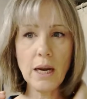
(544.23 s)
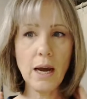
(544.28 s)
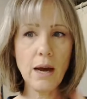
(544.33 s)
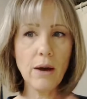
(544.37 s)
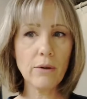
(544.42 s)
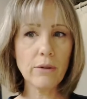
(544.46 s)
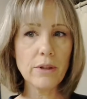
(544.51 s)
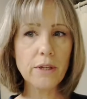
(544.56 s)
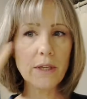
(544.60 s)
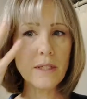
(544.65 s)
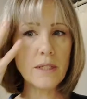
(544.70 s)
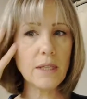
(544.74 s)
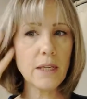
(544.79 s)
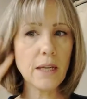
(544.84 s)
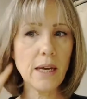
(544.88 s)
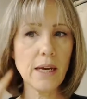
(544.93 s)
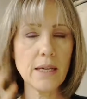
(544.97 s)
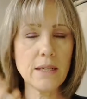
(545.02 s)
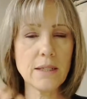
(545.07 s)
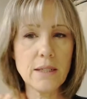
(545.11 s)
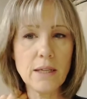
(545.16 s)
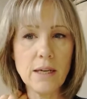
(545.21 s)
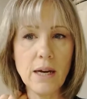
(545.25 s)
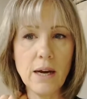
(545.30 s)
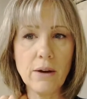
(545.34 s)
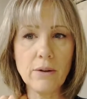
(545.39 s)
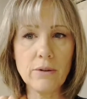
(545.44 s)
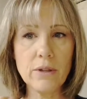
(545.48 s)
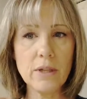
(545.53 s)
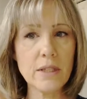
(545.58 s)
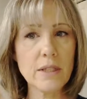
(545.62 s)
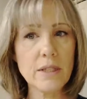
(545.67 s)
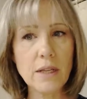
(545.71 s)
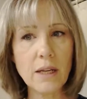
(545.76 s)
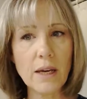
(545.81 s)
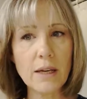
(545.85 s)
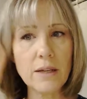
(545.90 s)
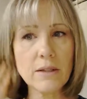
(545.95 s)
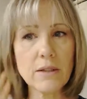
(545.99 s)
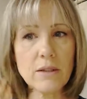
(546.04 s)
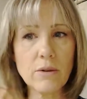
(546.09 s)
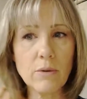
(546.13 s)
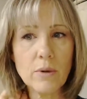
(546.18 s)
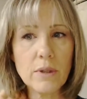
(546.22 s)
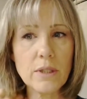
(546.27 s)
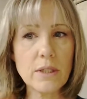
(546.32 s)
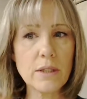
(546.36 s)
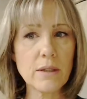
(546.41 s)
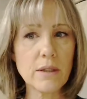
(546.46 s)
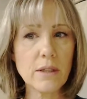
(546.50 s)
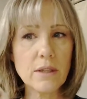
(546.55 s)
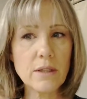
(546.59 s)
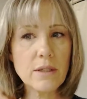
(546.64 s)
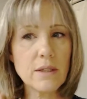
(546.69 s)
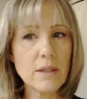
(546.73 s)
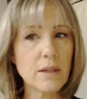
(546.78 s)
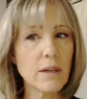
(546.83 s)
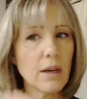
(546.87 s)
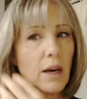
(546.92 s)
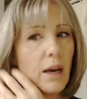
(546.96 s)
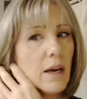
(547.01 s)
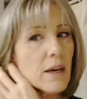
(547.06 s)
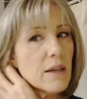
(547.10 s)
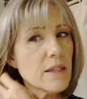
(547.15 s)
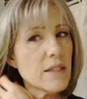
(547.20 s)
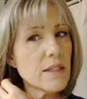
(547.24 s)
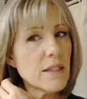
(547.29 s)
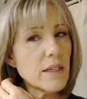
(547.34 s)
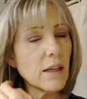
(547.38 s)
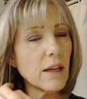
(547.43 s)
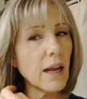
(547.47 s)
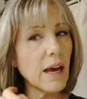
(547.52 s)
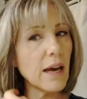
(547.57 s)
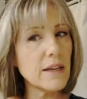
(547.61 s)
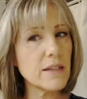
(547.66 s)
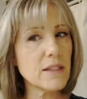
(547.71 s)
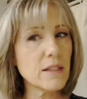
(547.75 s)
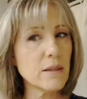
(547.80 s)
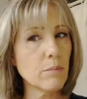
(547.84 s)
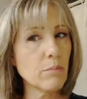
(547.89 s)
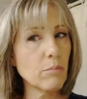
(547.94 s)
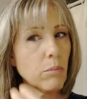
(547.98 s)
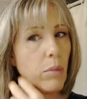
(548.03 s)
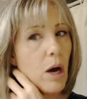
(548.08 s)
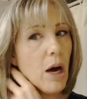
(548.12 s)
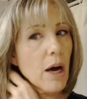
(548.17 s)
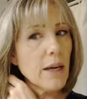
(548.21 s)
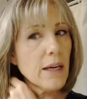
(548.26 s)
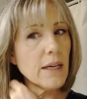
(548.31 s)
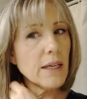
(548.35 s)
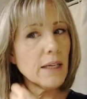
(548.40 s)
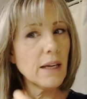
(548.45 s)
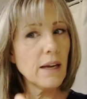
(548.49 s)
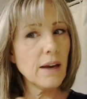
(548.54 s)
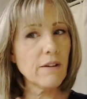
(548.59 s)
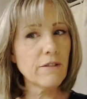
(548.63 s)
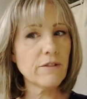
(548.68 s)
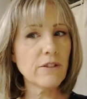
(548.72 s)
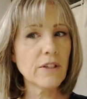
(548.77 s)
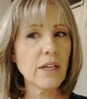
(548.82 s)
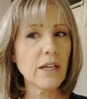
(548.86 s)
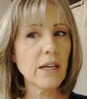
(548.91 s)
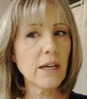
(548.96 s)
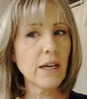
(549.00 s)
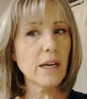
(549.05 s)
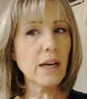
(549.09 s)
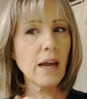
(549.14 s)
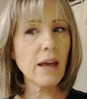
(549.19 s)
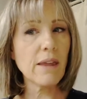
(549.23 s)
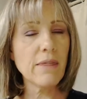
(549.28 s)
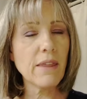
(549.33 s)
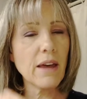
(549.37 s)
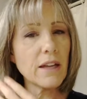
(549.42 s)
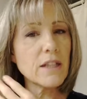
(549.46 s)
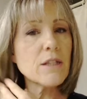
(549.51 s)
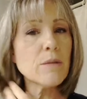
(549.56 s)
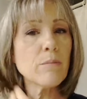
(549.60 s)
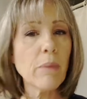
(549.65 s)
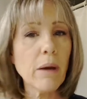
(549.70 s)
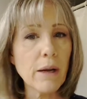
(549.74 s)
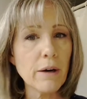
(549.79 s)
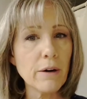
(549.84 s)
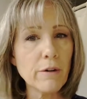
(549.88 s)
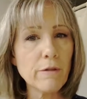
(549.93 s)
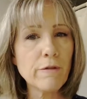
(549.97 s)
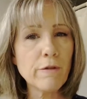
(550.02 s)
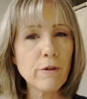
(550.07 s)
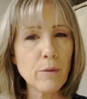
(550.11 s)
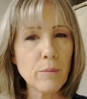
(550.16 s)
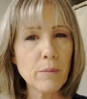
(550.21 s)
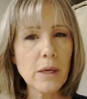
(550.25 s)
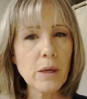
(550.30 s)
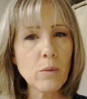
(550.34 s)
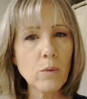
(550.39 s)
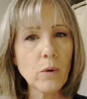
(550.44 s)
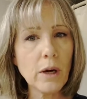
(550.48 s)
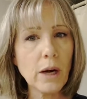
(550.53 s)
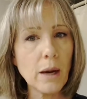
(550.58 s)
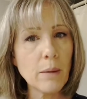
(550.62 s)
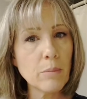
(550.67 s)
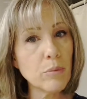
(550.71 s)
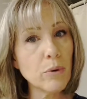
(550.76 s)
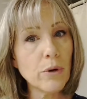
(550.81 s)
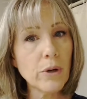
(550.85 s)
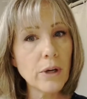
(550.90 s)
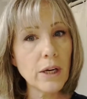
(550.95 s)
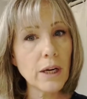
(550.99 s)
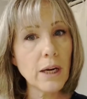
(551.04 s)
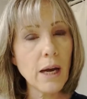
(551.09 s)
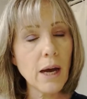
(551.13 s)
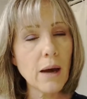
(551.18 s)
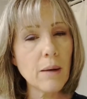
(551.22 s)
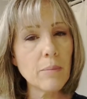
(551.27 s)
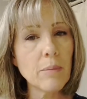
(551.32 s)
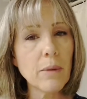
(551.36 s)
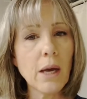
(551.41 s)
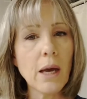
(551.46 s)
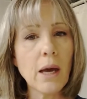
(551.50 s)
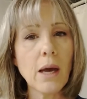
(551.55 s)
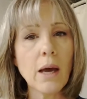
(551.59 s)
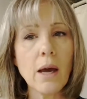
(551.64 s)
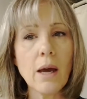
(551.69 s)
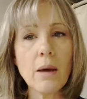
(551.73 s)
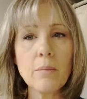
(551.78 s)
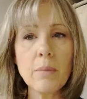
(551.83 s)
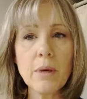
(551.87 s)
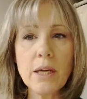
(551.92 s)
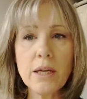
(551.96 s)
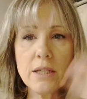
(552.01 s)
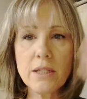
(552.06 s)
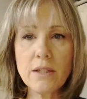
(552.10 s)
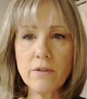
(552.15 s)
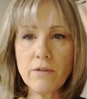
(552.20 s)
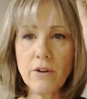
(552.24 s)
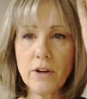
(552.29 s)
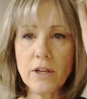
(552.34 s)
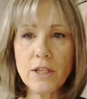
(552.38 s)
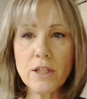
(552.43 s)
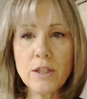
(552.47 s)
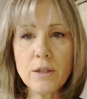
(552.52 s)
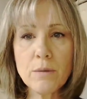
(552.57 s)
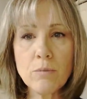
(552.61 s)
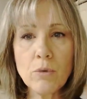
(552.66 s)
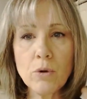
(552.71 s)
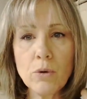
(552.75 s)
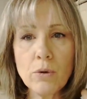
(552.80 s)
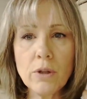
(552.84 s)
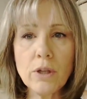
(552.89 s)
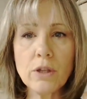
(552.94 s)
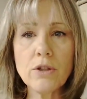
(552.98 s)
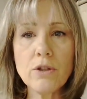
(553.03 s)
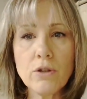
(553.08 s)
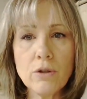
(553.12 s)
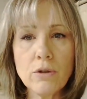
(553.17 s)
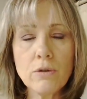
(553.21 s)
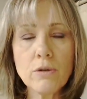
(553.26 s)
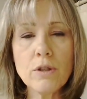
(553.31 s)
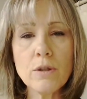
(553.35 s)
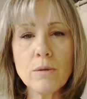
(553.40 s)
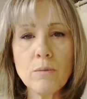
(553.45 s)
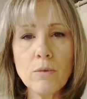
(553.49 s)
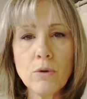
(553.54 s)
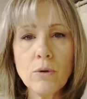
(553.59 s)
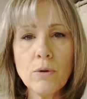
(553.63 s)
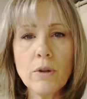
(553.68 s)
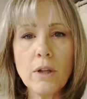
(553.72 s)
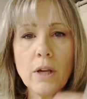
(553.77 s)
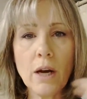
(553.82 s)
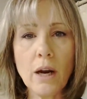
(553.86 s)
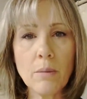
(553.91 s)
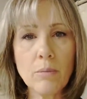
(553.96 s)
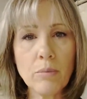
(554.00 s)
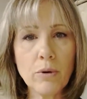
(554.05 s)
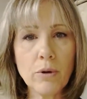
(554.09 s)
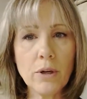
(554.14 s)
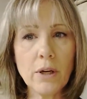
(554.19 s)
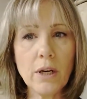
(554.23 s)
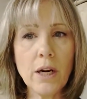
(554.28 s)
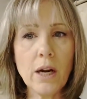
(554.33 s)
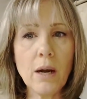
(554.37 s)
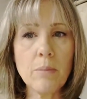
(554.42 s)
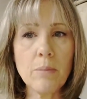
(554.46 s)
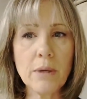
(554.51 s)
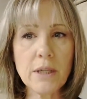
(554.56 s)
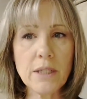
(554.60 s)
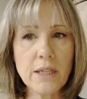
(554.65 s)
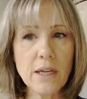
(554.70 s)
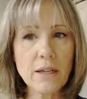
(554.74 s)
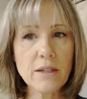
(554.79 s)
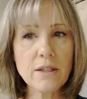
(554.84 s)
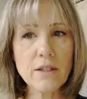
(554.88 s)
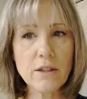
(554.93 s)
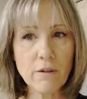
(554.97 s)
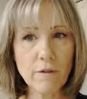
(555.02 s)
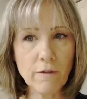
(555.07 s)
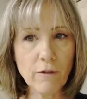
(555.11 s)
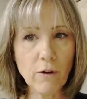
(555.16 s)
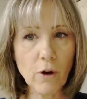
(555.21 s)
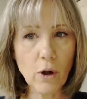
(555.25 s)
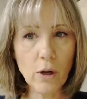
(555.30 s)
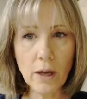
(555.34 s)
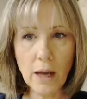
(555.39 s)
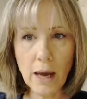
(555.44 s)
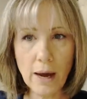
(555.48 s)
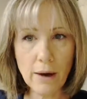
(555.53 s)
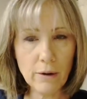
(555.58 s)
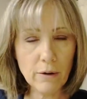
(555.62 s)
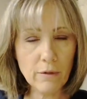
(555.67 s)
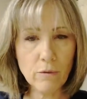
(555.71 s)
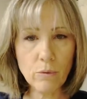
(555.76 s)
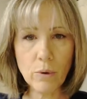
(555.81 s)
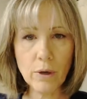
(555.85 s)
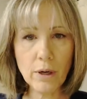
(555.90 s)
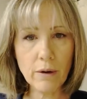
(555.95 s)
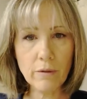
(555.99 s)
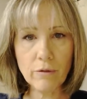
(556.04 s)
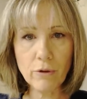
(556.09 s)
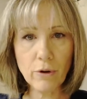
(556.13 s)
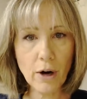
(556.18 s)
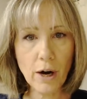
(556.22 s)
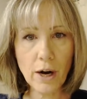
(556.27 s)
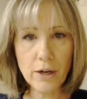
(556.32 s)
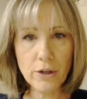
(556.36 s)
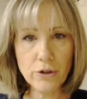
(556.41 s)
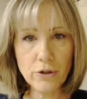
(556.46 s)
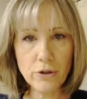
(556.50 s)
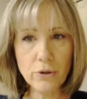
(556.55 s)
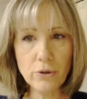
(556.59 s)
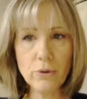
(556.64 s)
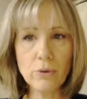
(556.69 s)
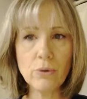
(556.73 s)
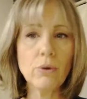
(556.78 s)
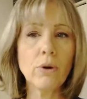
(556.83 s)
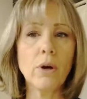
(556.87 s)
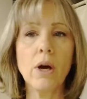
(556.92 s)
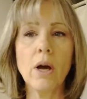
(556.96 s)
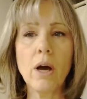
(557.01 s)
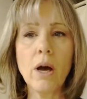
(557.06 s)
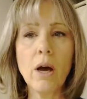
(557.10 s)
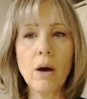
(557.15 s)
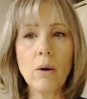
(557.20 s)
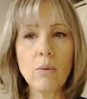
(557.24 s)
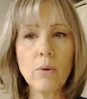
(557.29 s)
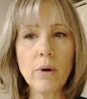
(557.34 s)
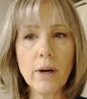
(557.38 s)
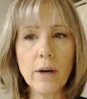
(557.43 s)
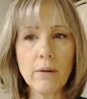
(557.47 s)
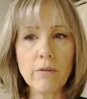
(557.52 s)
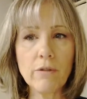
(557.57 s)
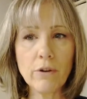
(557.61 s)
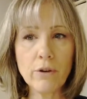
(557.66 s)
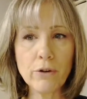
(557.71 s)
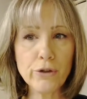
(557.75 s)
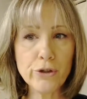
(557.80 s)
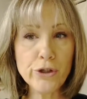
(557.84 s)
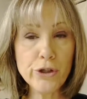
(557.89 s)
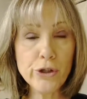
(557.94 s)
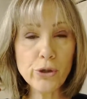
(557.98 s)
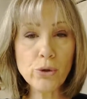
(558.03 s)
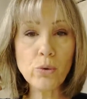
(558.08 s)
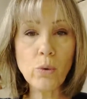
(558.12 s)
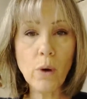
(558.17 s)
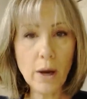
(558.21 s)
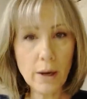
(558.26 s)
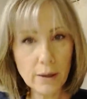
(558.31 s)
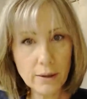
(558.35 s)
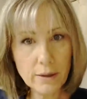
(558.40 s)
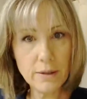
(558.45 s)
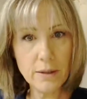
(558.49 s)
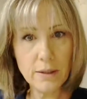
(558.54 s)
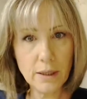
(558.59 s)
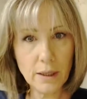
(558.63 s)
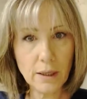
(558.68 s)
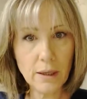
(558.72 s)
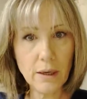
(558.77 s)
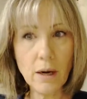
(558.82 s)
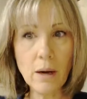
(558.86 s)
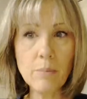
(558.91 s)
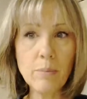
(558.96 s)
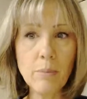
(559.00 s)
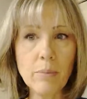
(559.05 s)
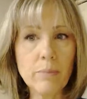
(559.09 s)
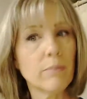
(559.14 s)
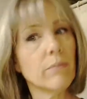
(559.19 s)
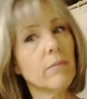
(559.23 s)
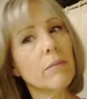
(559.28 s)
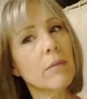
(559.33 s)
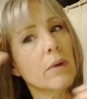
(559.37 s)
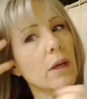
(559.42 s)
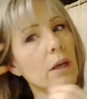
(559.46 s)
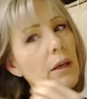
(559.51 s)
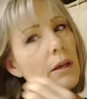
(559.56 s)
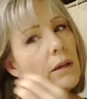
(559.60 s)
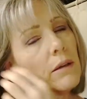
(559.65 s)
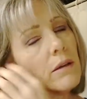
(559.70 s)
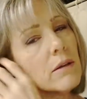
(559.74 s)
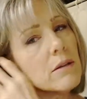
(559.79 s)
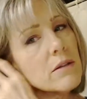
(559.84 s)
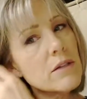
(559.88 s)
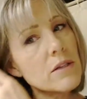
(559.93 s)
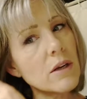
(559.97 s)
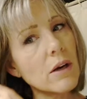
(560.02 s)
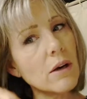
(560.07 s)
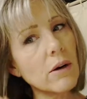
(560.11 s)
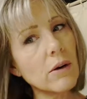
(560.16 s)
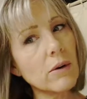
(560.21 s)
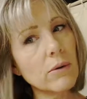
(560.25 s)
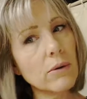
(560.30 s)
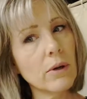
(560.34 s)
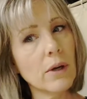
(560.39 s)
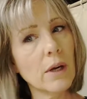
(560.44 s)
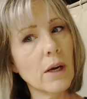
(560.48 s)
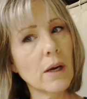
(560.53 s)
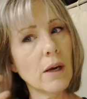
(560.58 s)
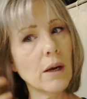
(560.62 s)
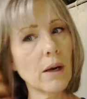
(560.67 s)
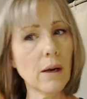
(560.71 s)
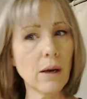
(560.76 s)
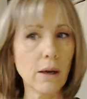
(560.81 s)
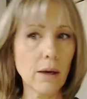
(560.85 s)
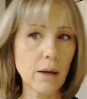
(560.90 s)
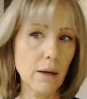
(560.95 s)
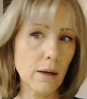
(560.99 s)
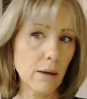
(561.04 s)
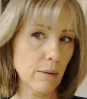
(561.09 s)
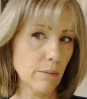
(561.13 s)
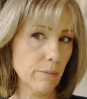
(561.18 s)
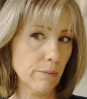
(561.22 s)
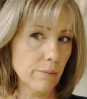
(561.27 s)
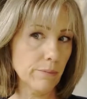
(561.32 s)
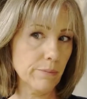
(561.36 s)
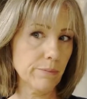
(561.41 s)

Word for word: how this lays and how this lays so it's this still has some body left in it and that's better for me when I put it up because if I smooth it too smooth and I put it up it tends to fall out of whatever I do whatever do I stick it up in so um,